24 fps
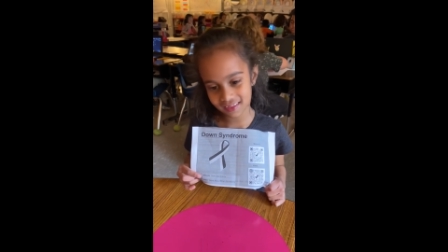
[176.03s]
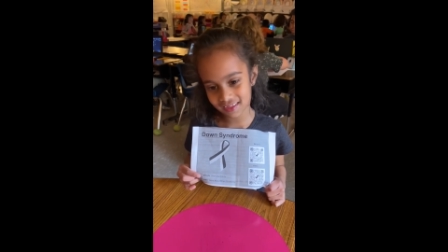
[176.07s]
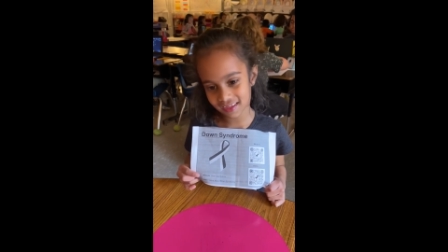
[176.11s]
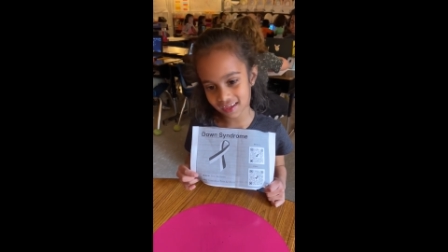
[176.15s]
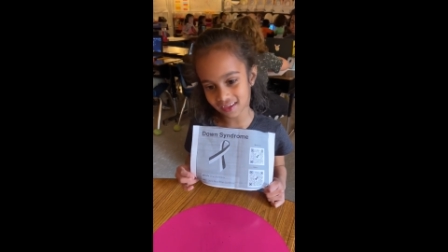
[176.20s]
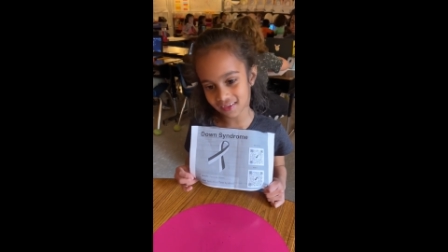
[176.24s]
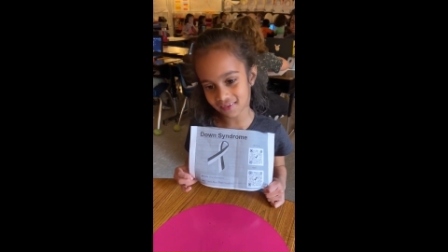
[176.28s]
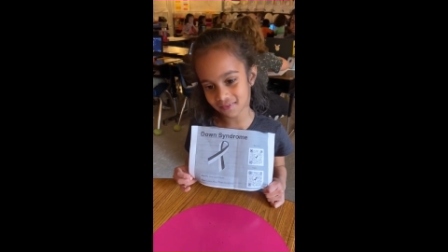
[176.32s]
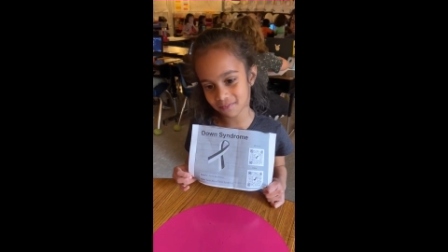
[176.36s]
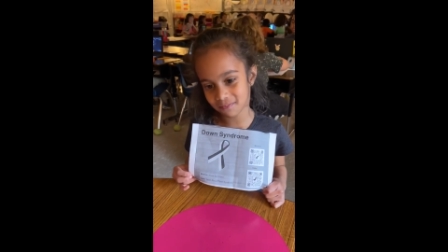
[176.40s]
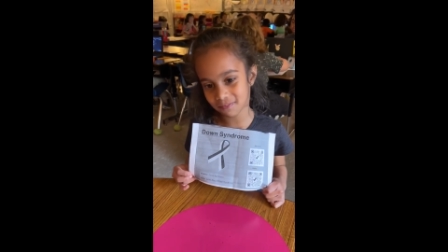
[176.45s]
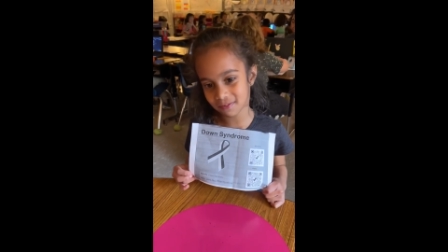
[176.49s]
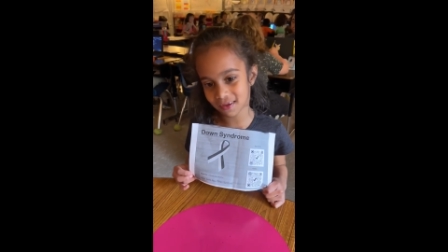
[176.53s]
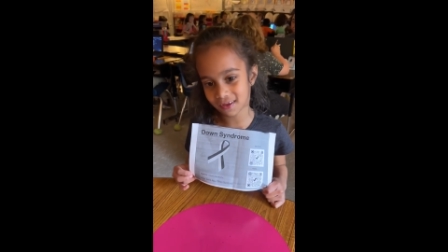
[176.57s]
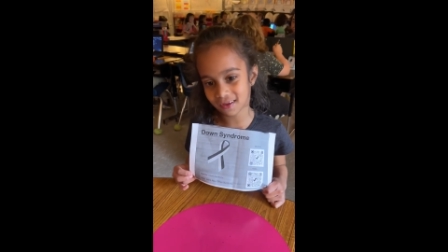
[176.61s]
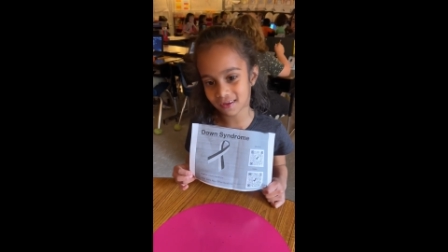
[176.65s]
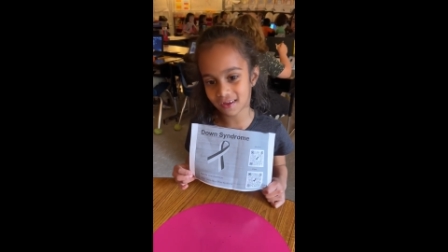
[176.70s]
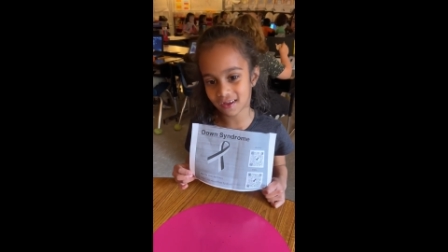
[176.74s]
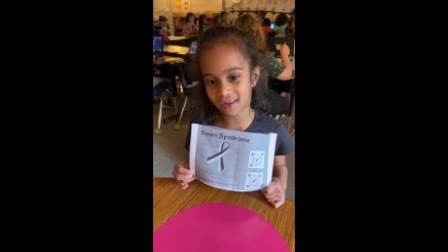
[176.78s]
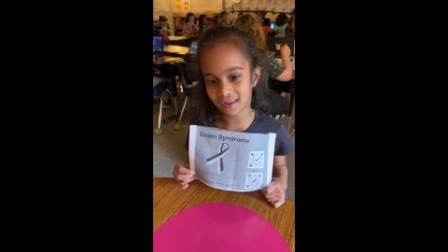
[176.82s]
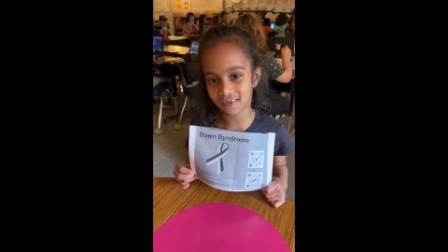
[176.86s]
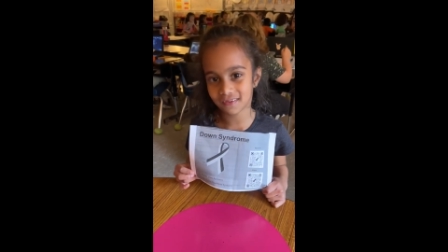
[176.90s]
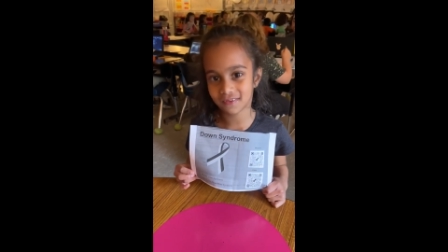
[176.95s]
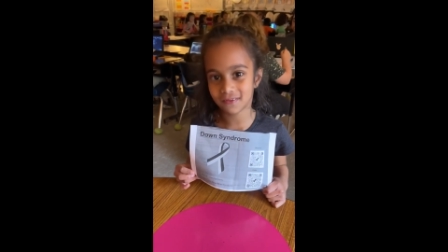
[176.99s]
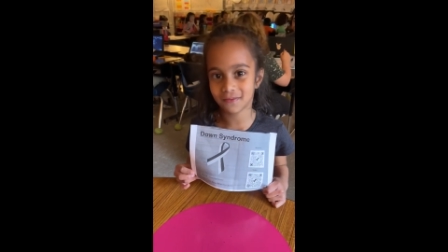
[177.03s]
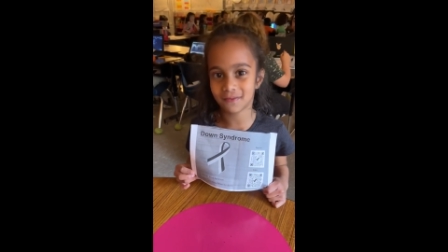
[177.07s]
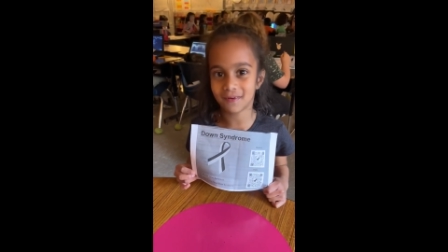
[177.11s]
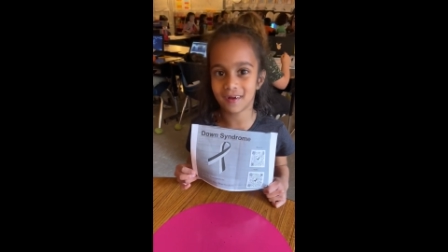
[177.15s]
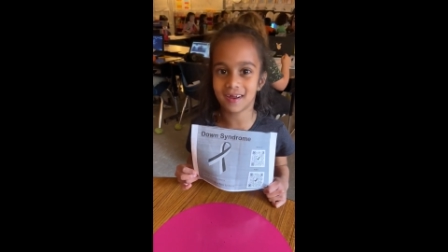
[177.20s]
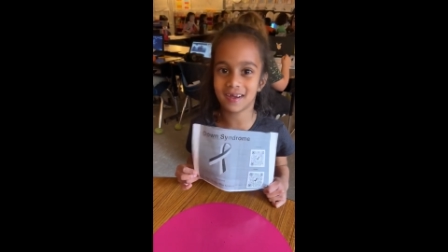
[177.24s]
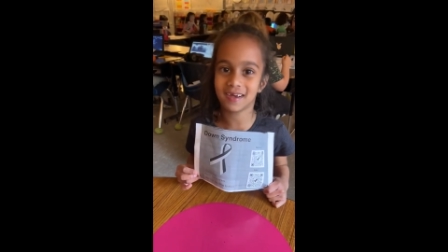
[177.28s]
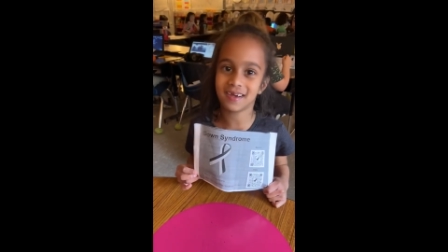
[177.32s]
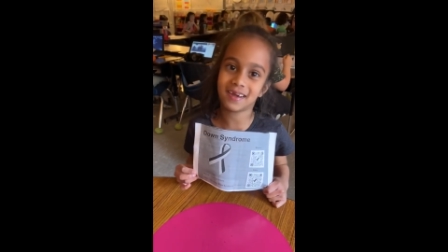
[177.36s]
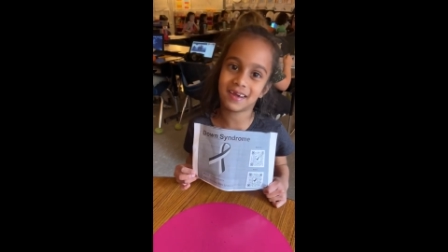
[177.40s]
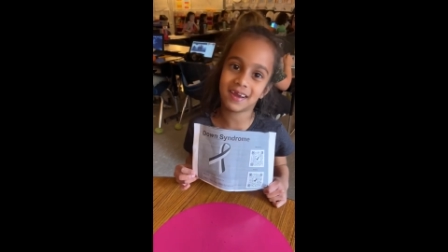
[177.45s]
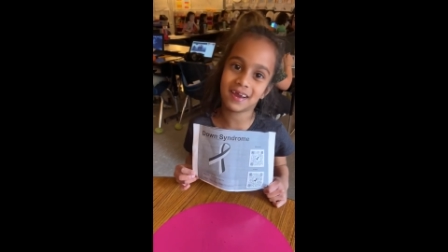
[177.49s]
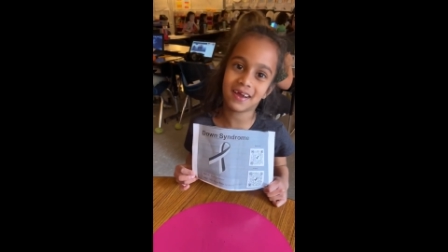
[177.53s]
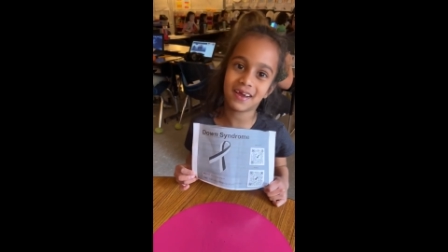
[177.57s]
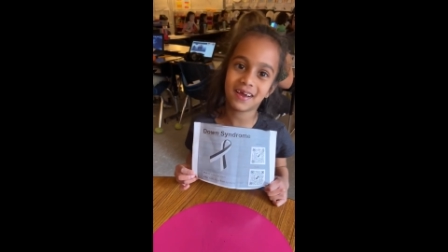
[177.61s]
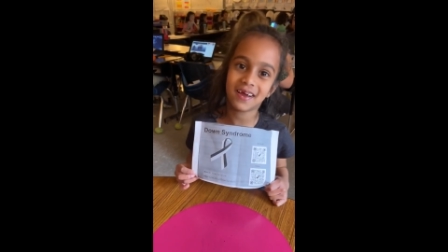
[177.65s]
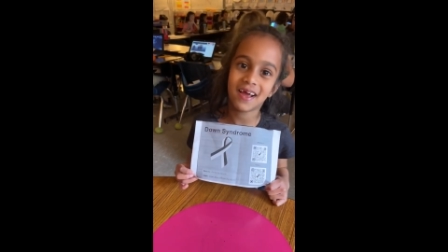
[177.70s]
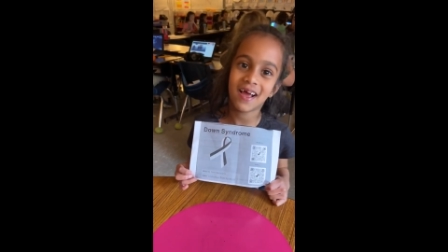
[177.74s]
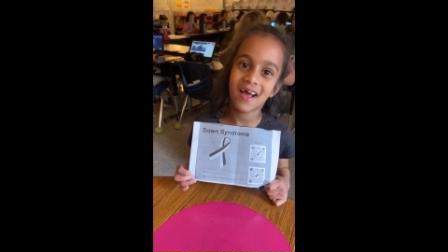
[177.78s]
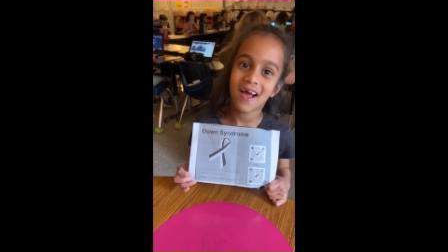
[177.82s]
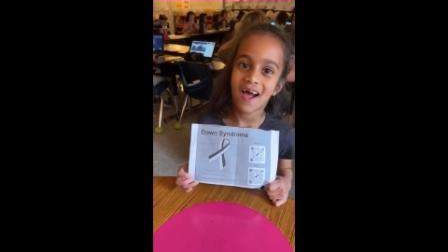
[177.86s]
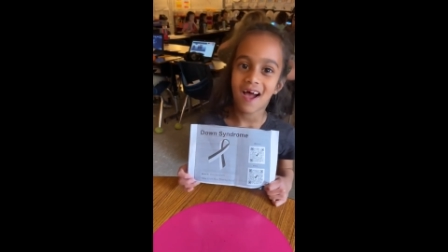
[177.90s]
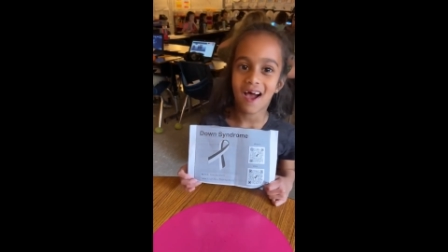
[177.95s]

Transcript: these because one day